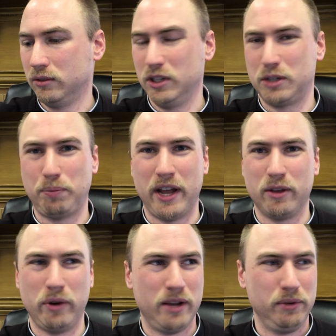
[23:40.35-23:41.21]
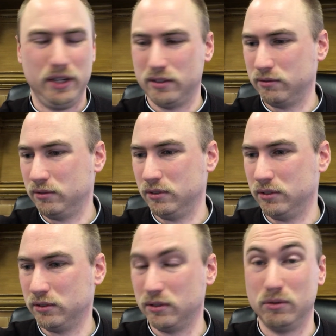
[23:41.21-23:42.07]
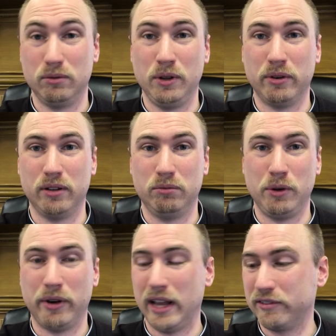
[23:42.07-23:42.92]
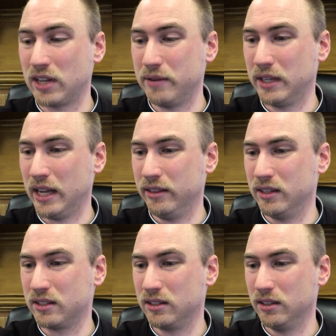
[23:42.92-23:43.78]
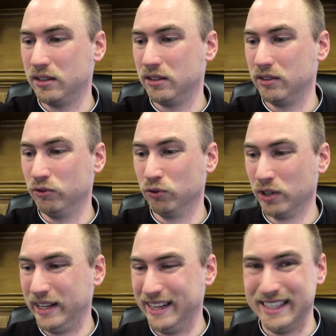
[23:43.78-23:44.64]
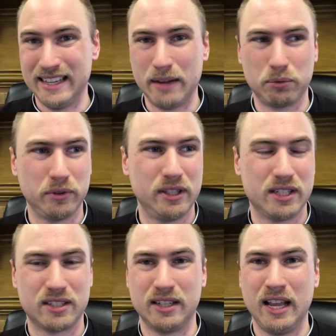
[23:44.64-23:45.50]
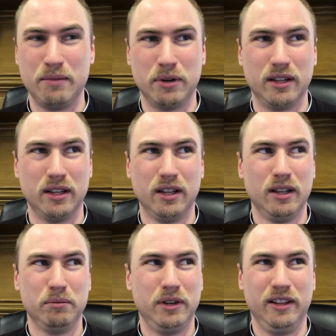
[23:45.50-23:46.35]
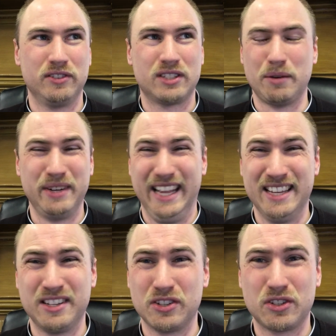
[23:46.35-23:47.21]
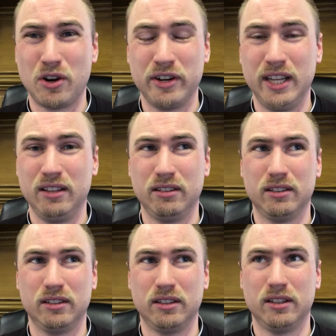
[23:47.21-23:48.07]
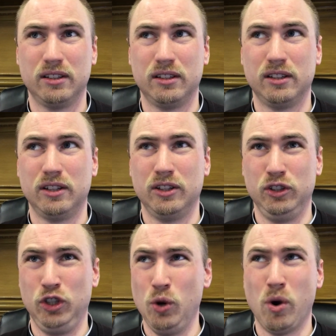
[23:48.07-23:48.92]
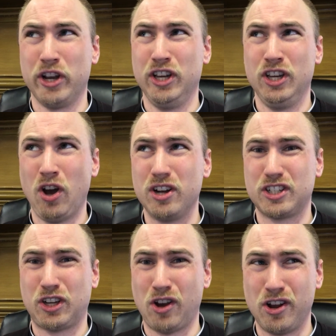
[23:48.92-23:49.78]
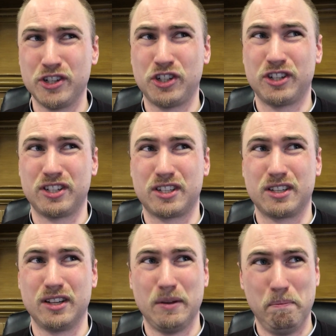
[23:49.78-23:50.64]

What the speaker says: Which, by the way, and we won't have time to get in this really in depth with this today, but if someone isn't sorry, you are not conscience